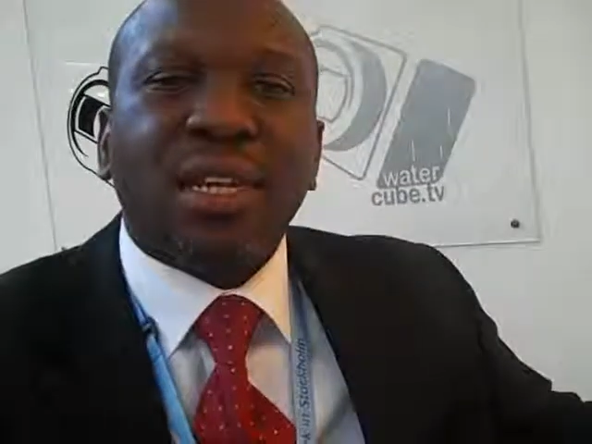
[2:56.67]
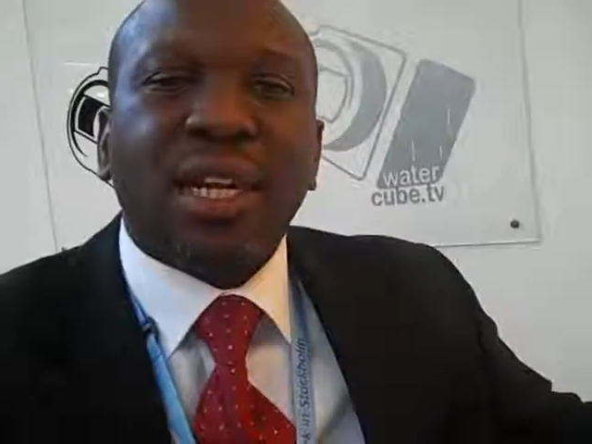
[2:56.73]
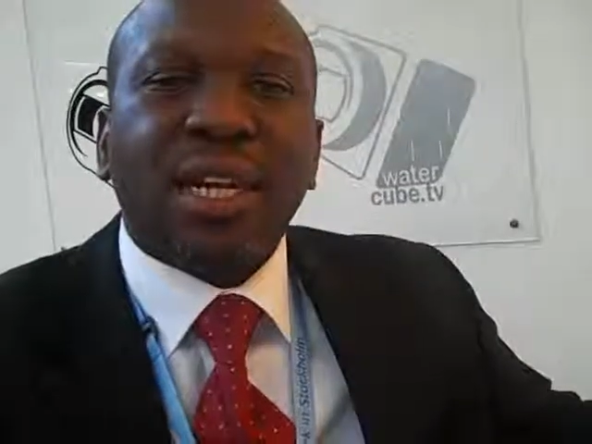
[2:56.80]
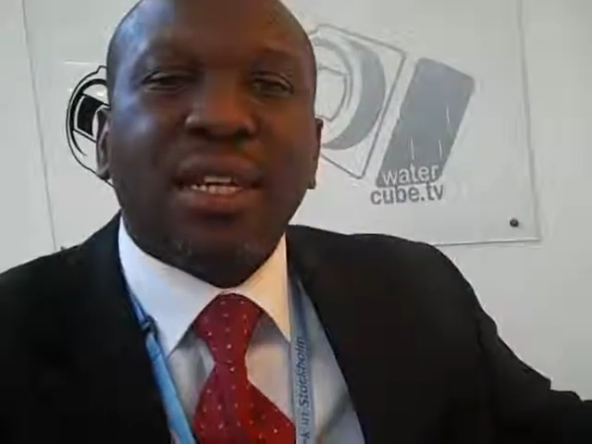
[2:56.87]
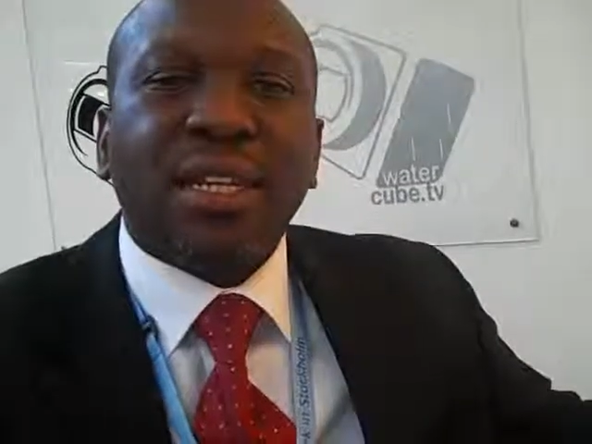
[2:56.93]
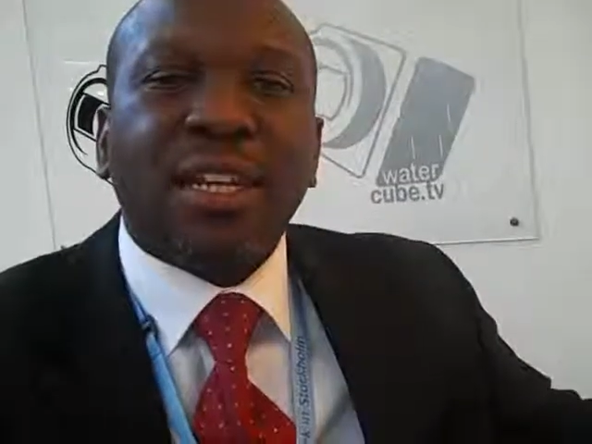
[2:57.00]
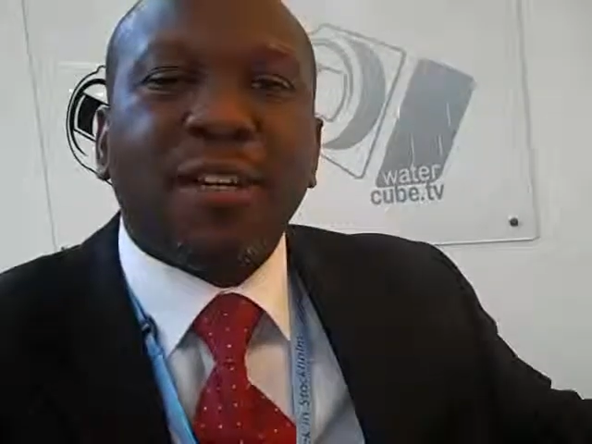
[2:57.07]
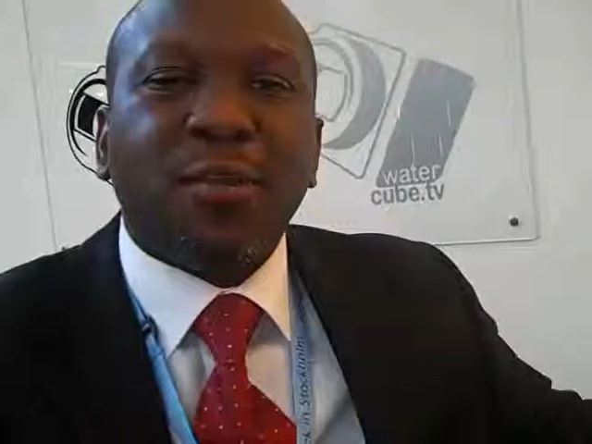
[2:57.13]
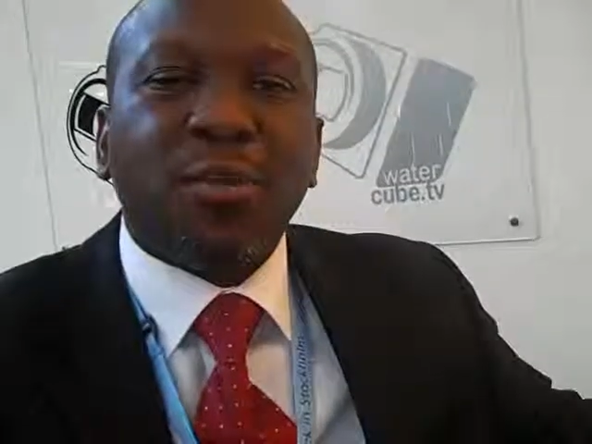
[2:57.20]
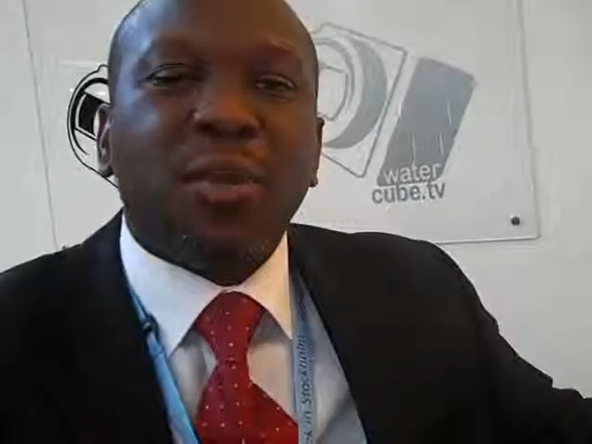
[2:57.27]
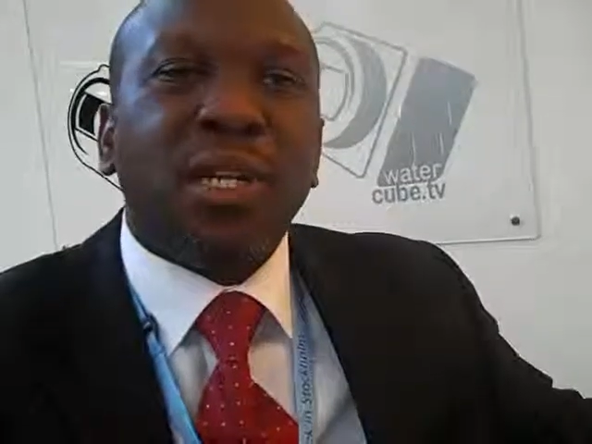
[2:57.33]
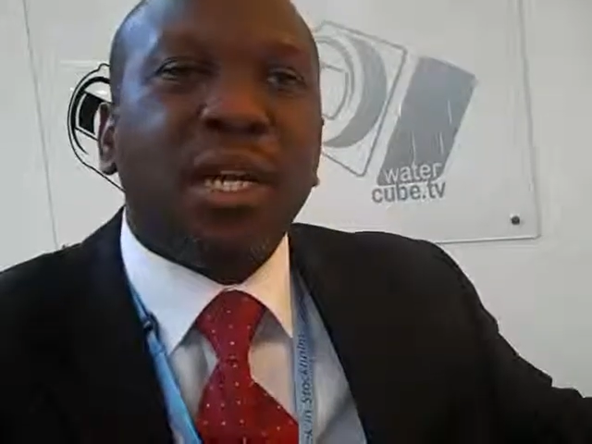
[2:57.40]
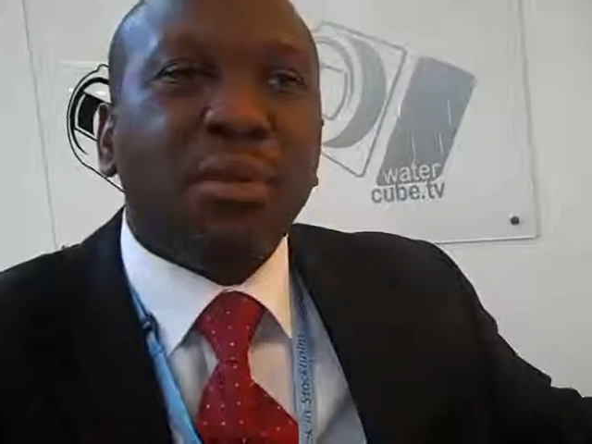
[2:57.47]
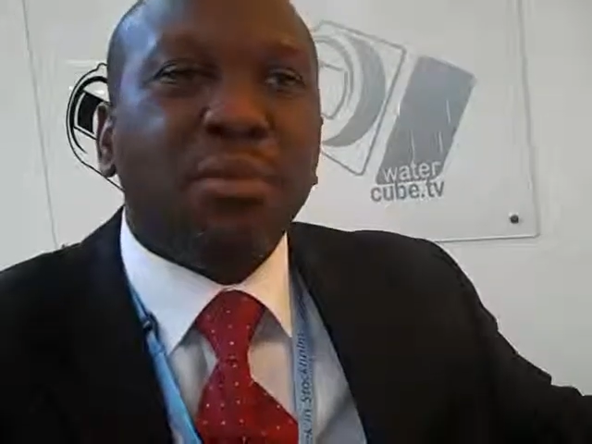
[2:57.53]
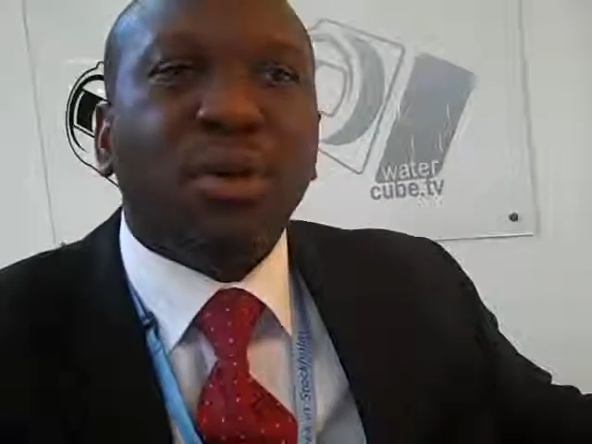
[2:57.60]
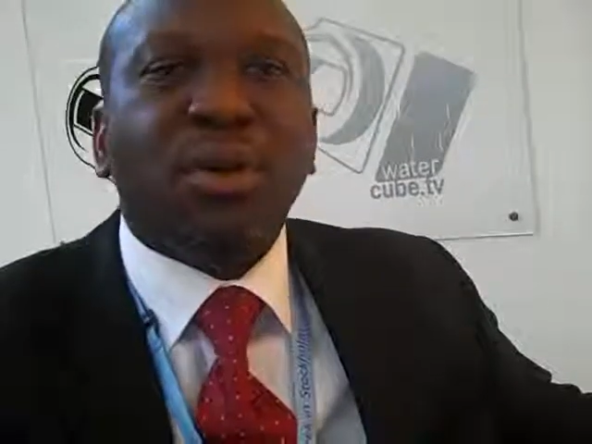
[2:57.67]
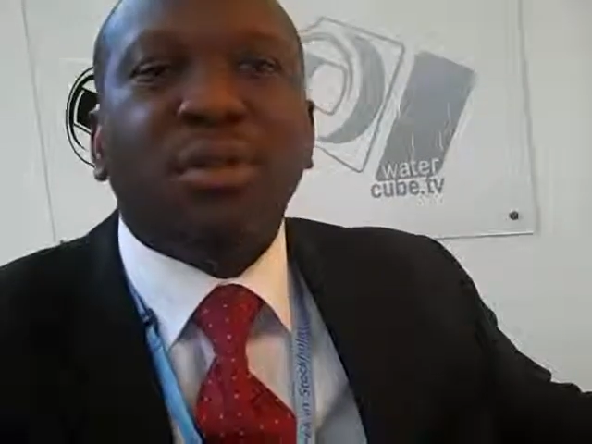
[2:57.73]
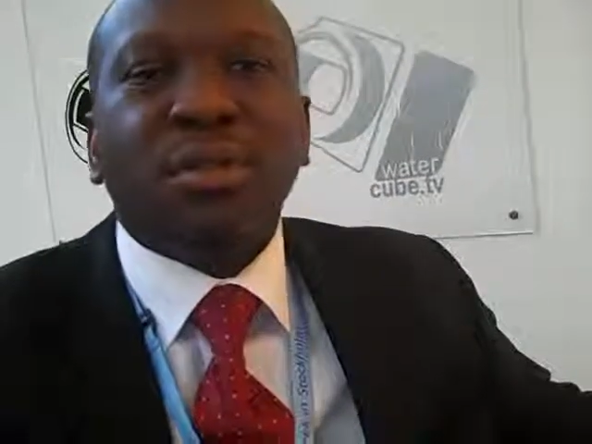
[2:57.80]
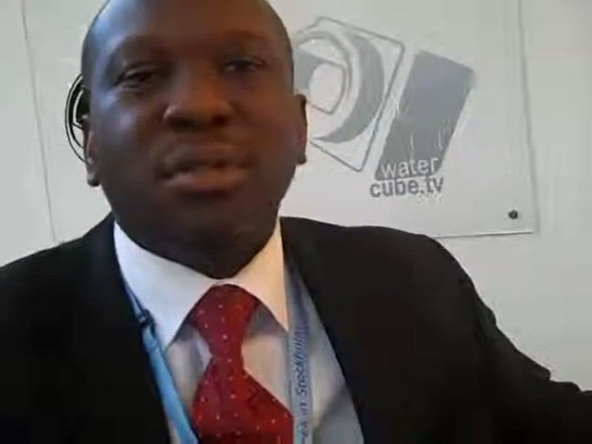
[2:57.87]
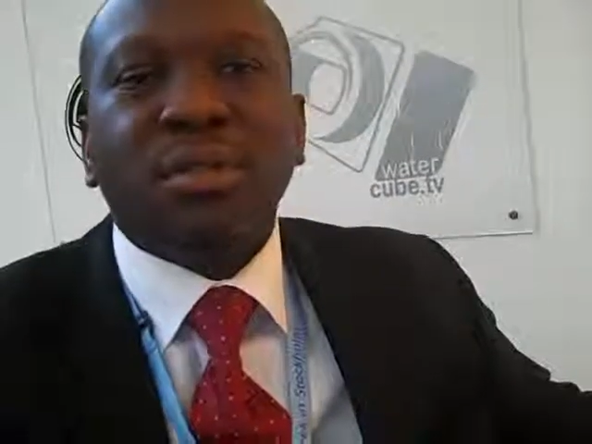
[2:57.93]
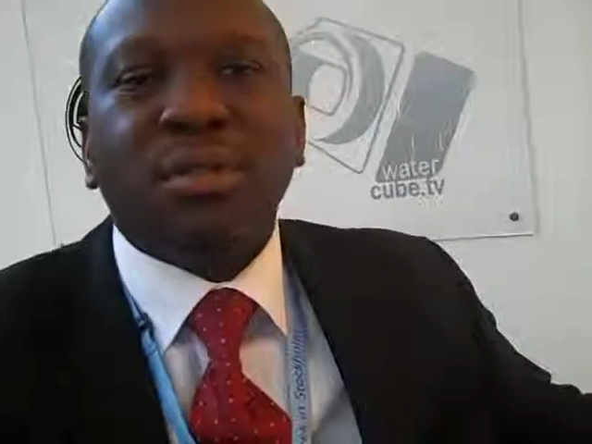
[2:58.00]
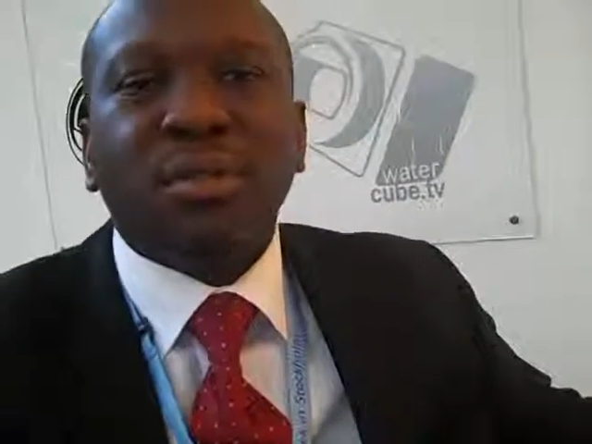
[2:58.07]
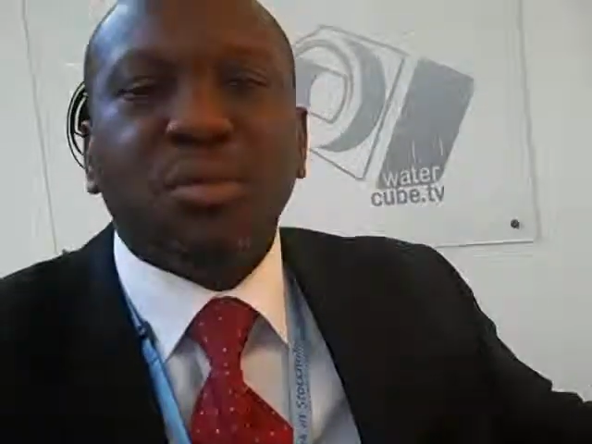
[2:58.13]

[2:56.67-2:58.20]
uh, that we will learn more,